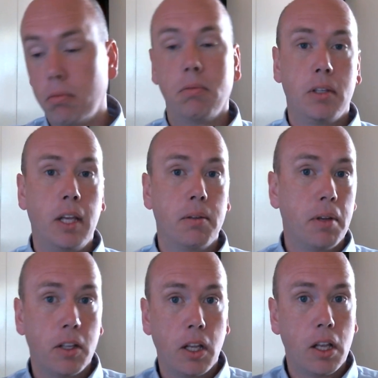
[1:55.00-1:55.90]
yeah,
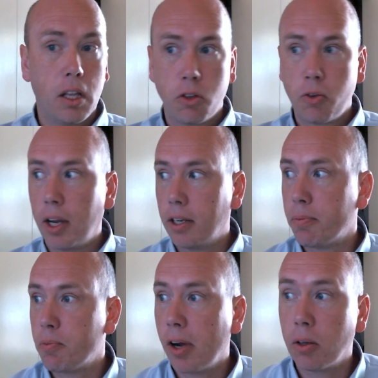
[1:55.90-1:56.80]
and try a
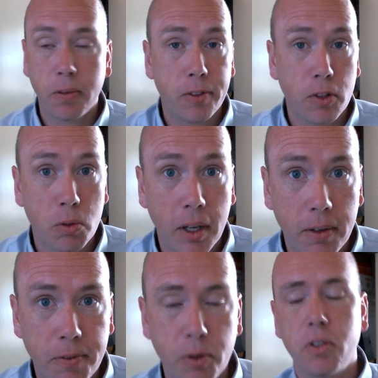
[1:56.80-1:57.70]
different browser if it doesn't work in
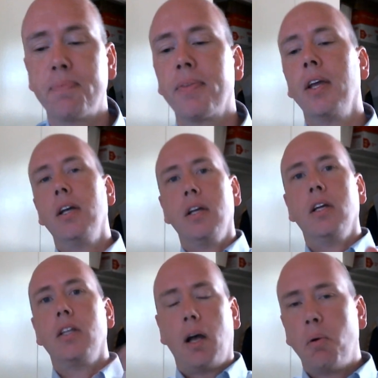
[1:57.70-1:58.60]
future.
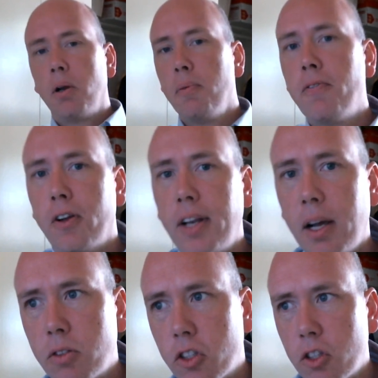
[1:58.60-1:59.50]
I want to move on
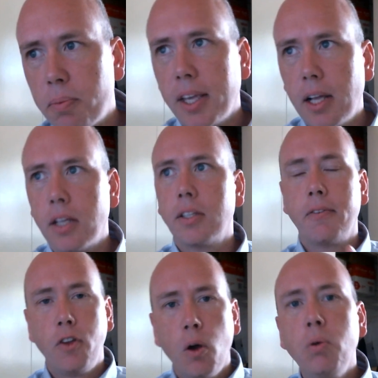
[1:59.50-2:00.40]
now to something else.
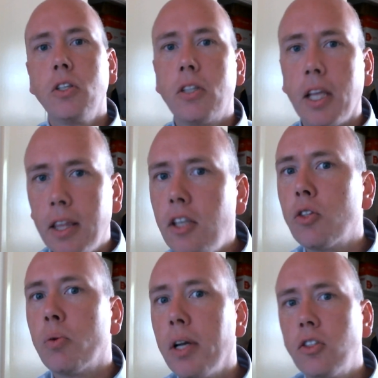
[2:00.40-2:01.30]
I've noticed in these
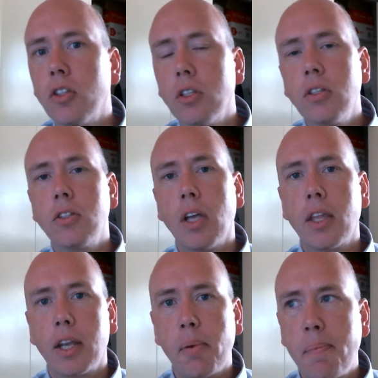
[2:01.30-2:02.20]
questions
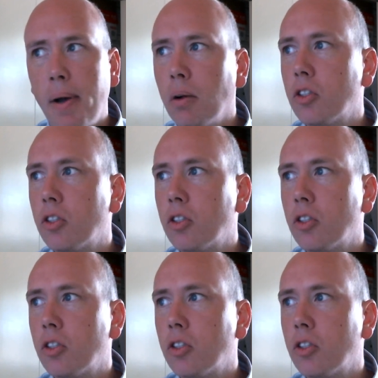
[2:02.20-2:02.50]
that I'm about